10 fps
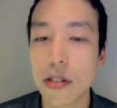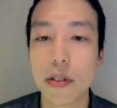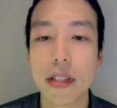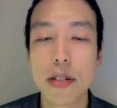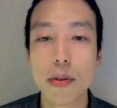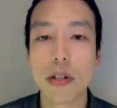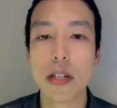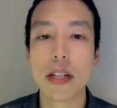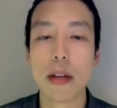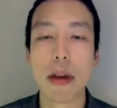So this
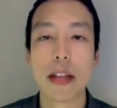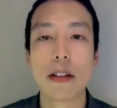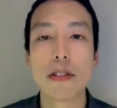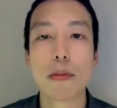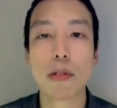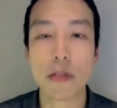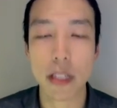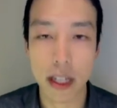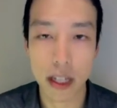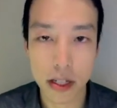was a
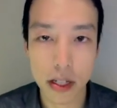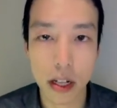pathology-proven case